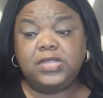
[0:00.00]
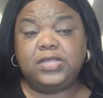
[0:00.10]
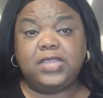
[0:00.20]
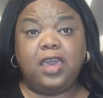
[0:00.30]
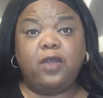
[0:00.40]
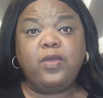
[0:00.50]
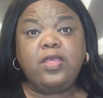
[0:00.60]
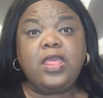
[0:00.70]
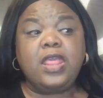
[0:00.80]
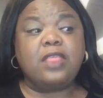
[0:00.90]
So
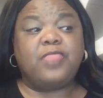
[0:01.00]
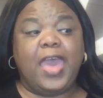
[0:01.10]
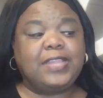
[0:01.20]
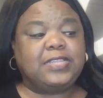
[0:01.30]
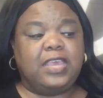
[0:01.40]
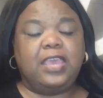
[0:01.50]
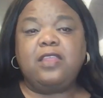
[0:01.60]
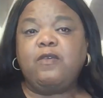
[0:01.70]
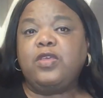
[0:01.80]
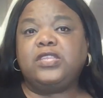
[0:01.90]
that's it.
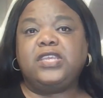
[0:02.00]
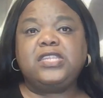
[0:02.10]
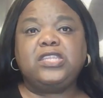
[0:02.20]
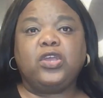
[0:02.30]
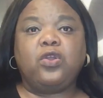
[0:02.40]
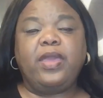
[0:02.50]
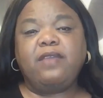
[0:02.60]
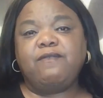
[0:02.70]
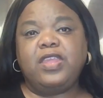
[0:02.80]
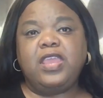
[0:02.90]
Just a
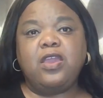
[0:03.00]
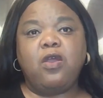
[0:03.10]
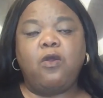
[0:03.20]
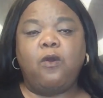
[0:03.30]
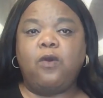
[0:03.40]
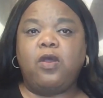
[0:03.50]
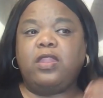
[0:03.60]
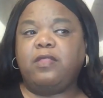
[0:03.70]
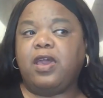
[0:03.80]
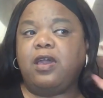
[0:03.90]
quick video on the